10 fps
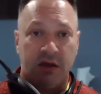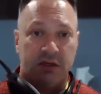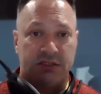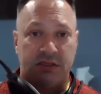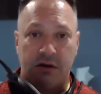
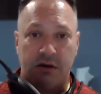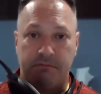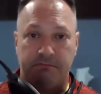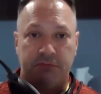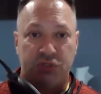
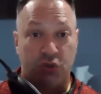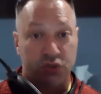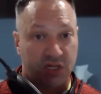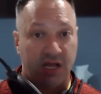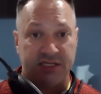some
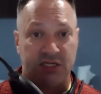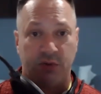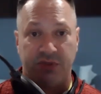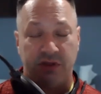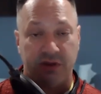socializing
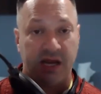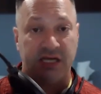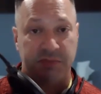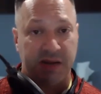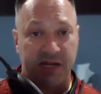with other
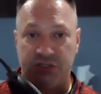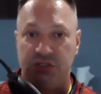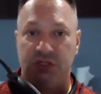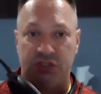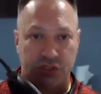expats, you
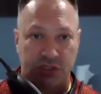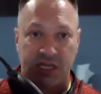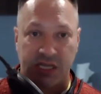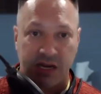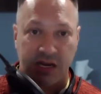can certainly
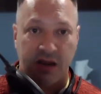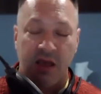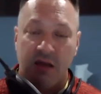get it.